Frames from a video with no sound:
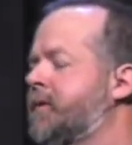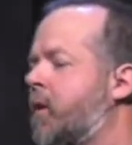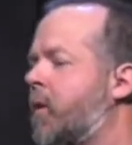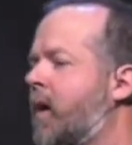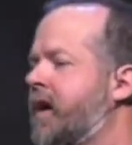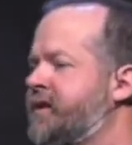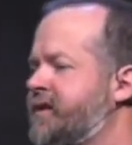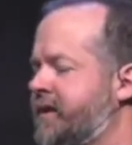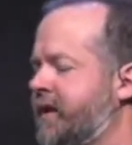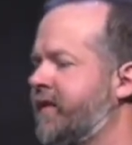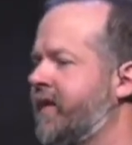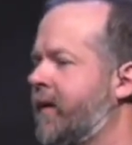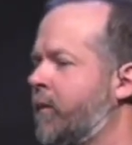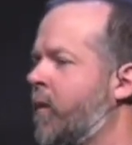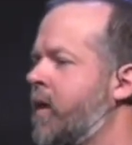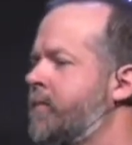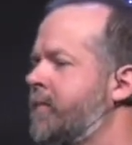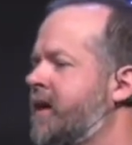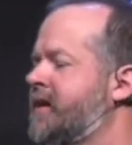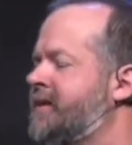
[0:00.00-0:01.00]
question that
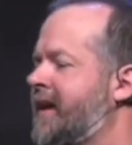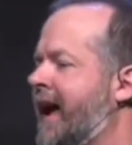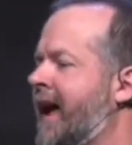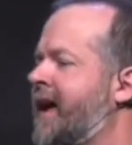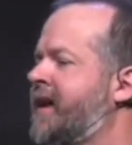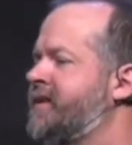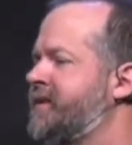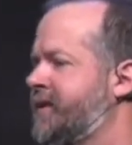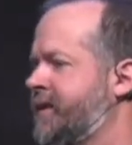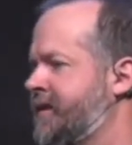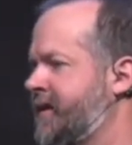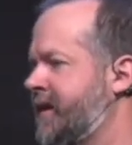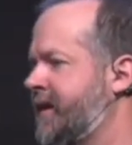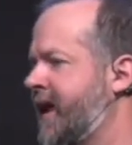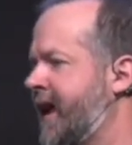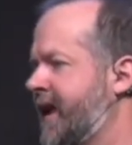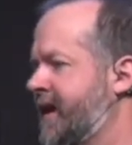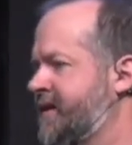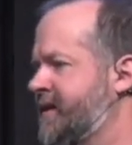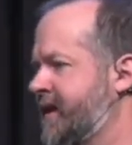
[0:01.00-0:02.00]
we must answer
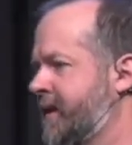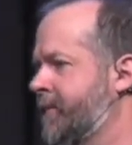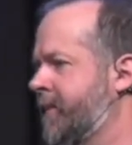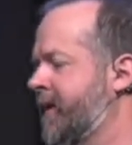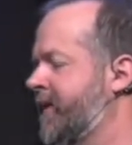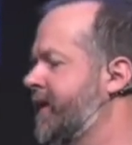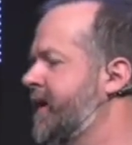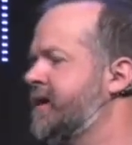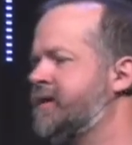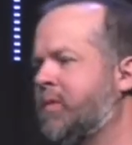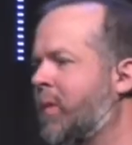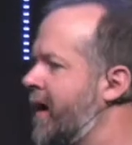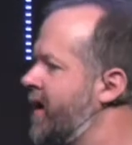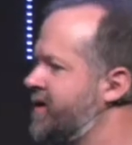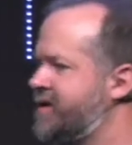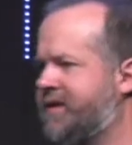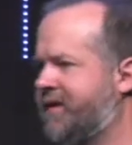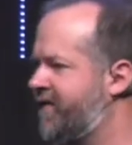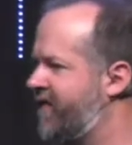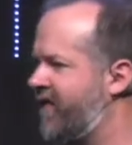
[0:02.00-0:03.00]
today is simply this
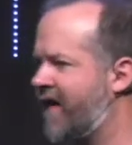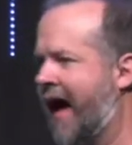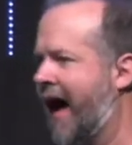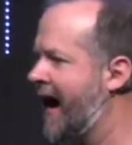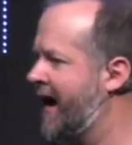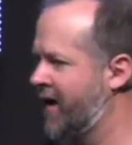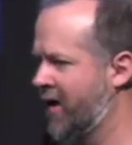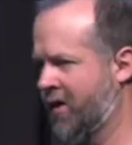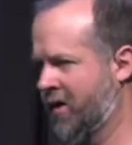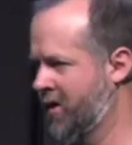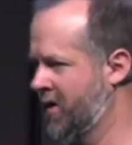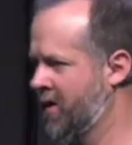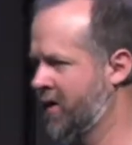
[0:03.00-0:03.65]
Where's the fire?